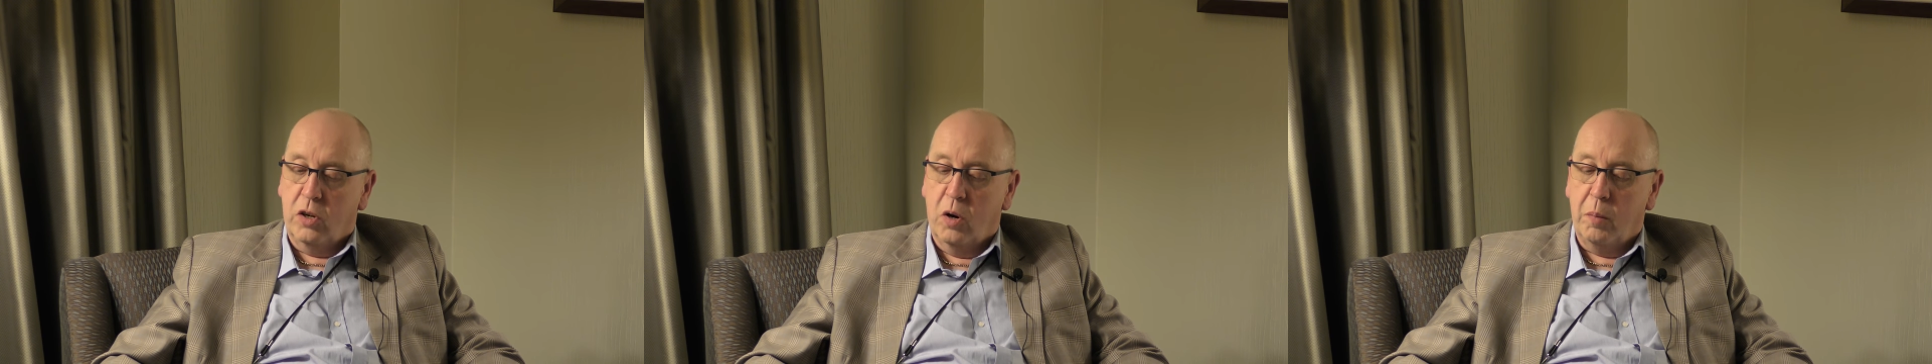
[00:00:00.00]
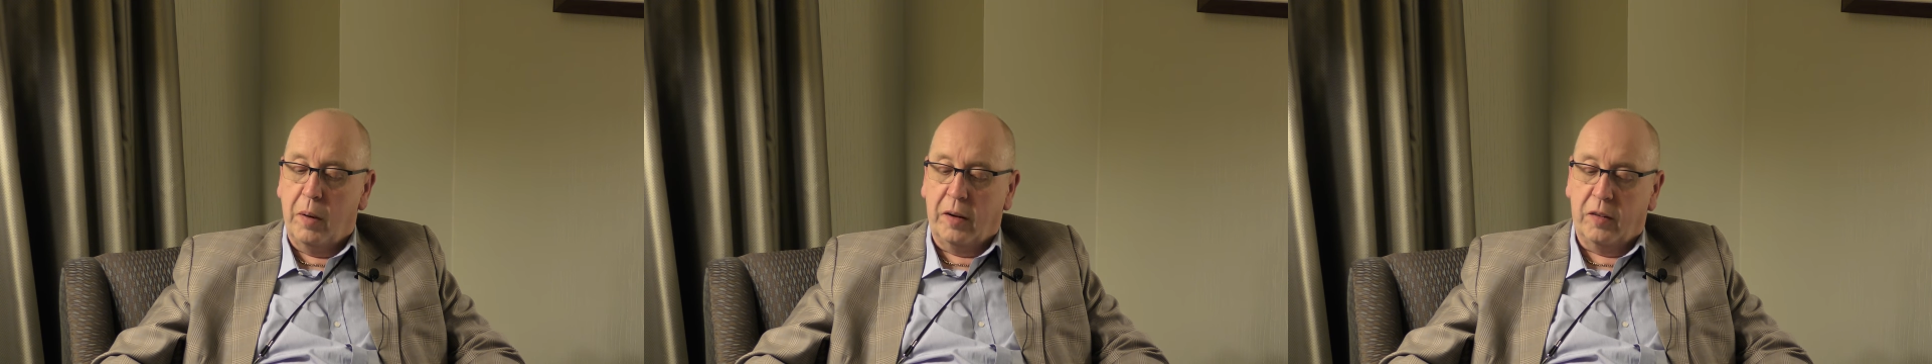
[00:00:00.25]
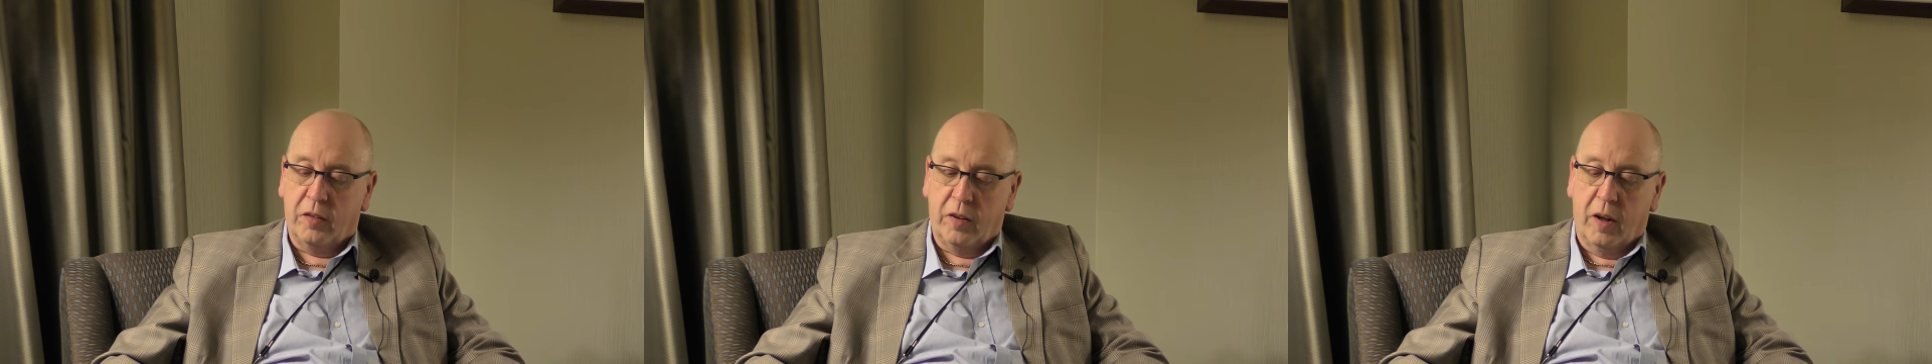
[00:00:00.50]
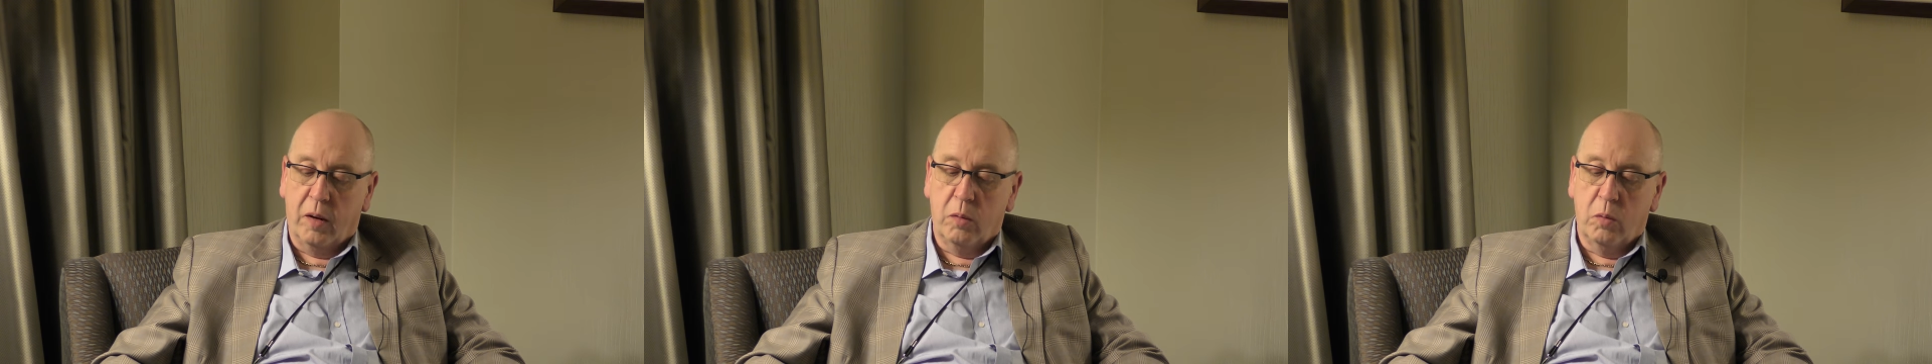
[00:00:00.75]
compact
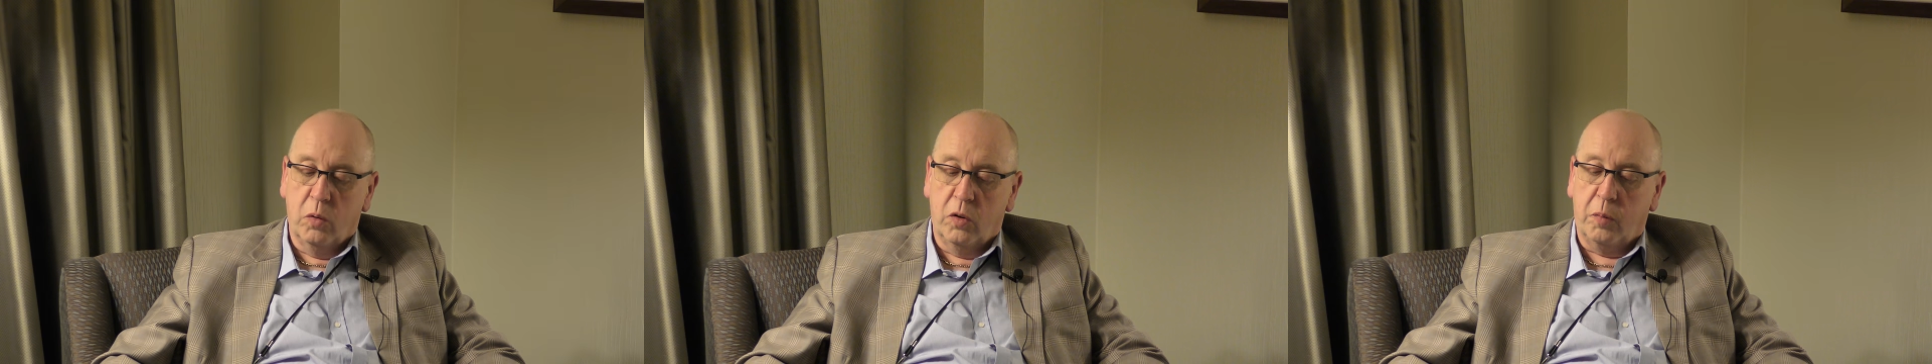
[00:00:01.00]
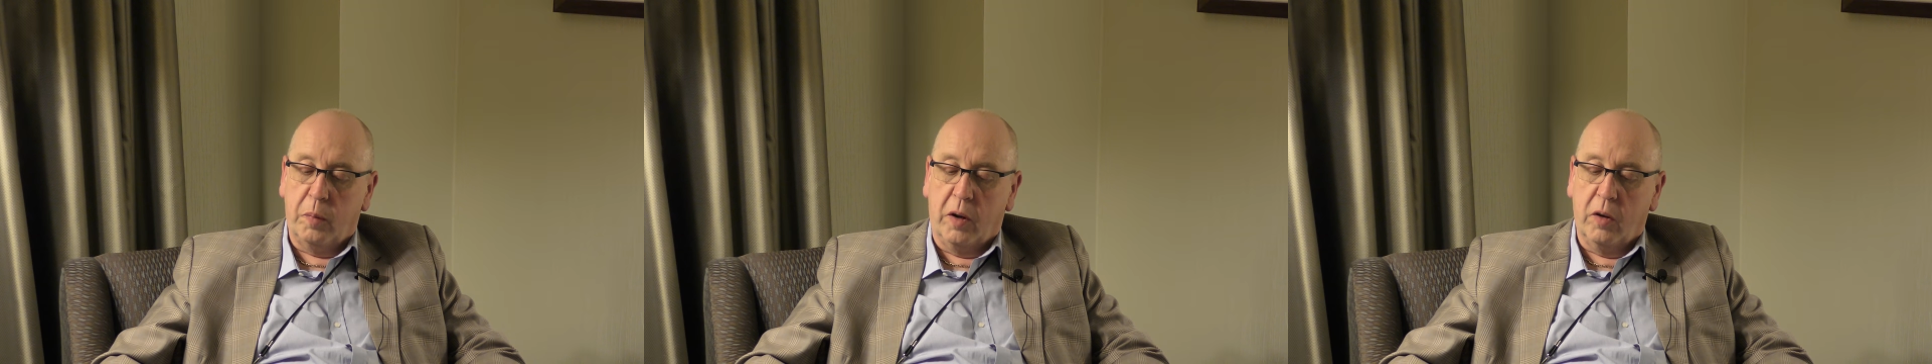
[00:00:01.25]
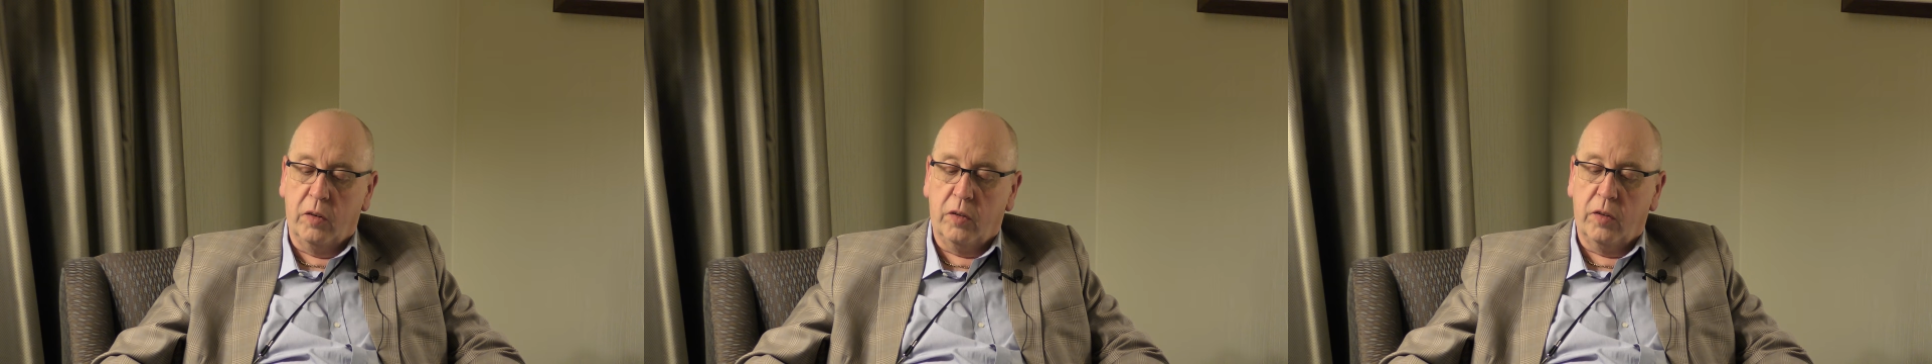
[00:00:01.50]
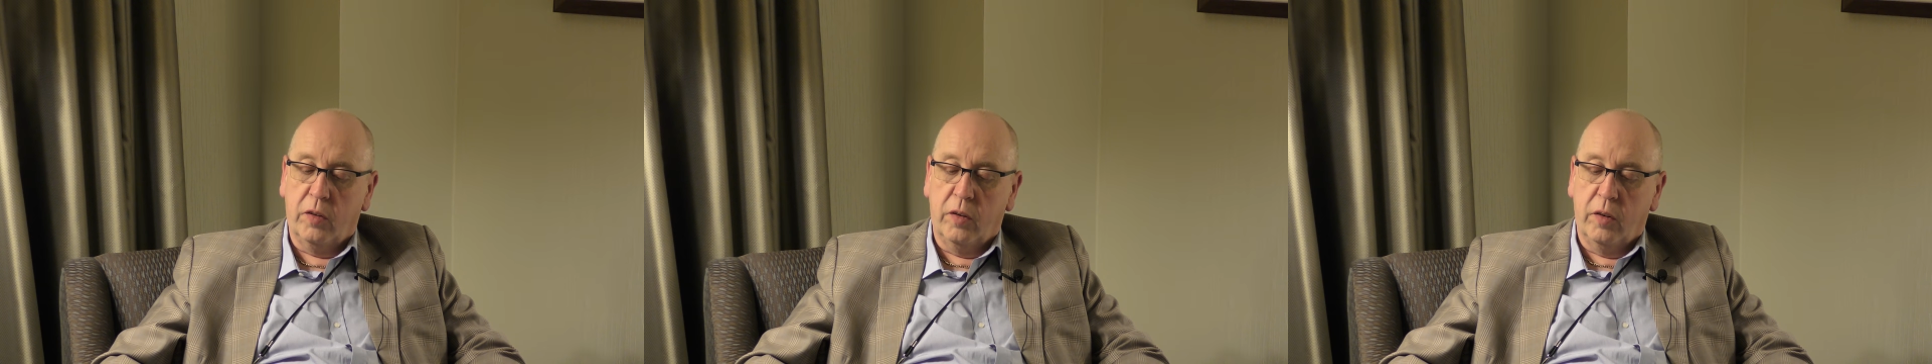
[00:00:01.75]
cassette was because